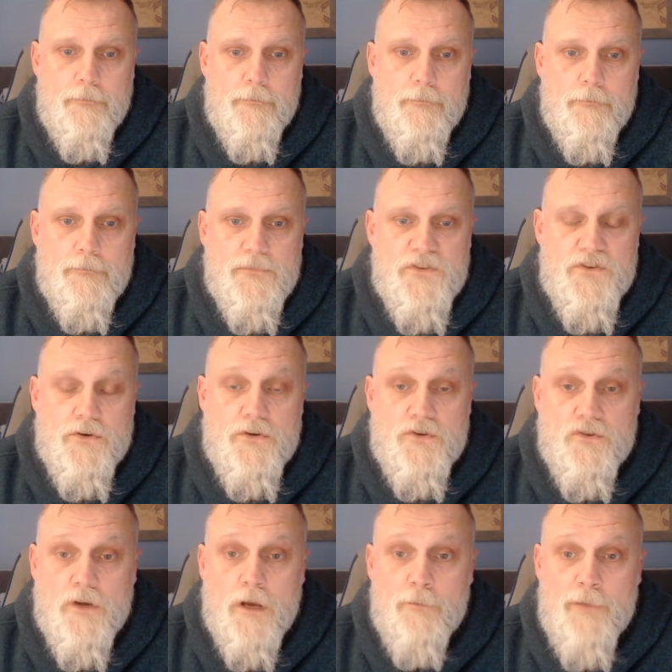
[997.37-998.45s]
certain
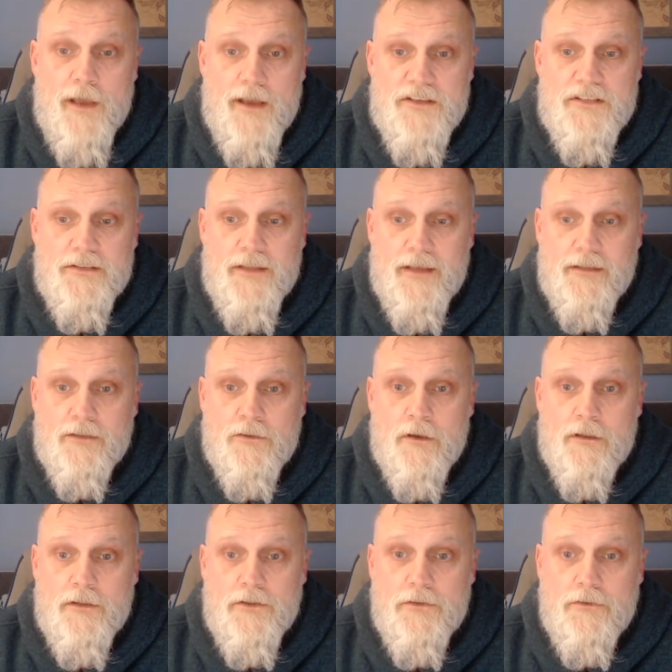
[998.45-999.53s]
drawbacks in that a lot of
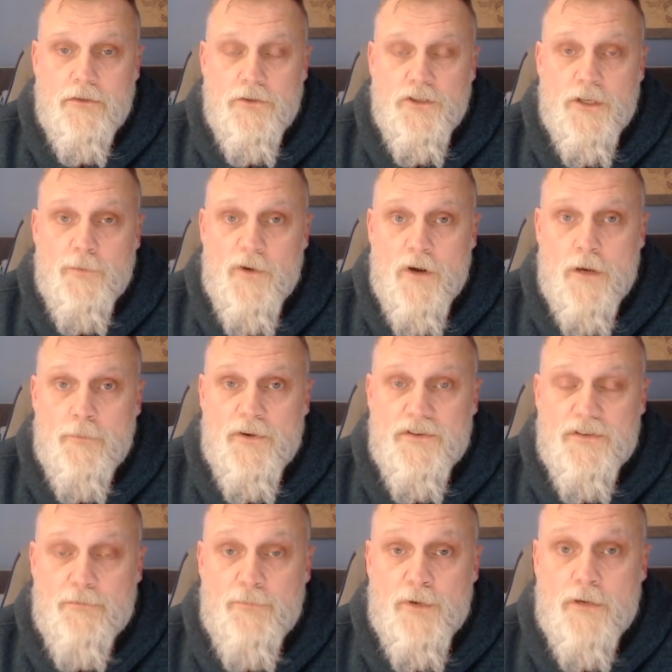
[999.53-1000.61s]
the German armor is
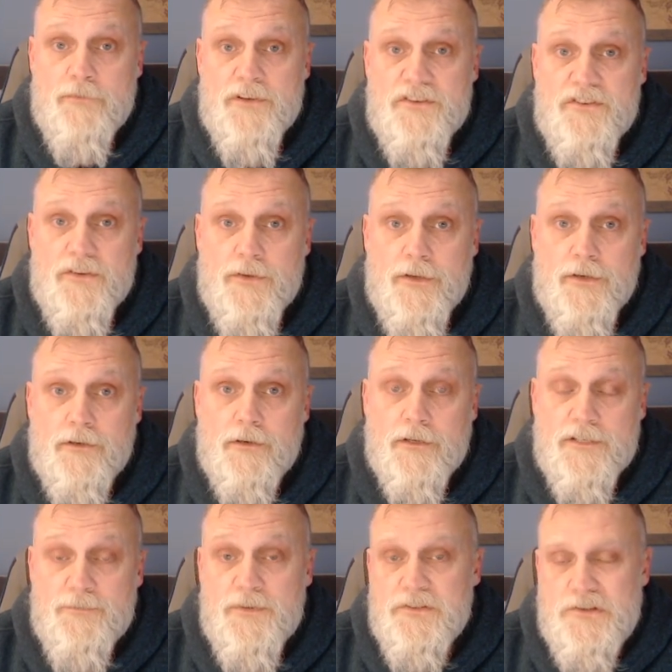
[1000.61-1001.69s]
impervious to your,
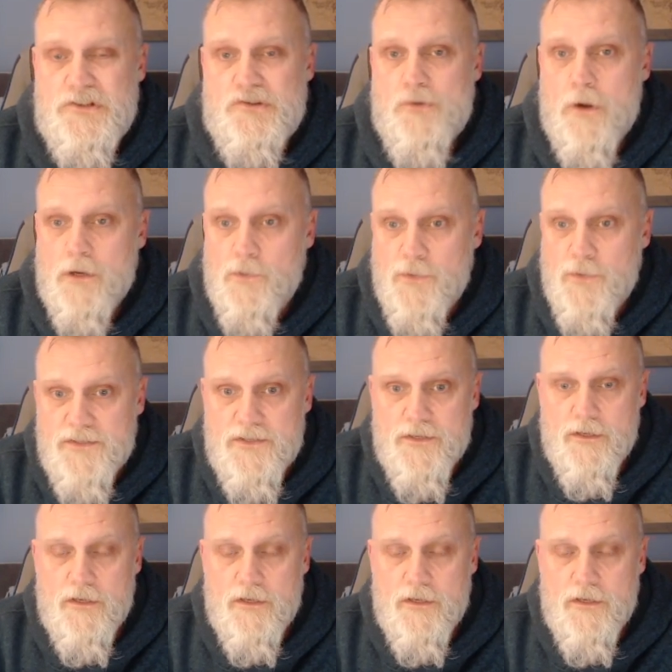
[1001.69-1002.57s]
especially the stronger ones.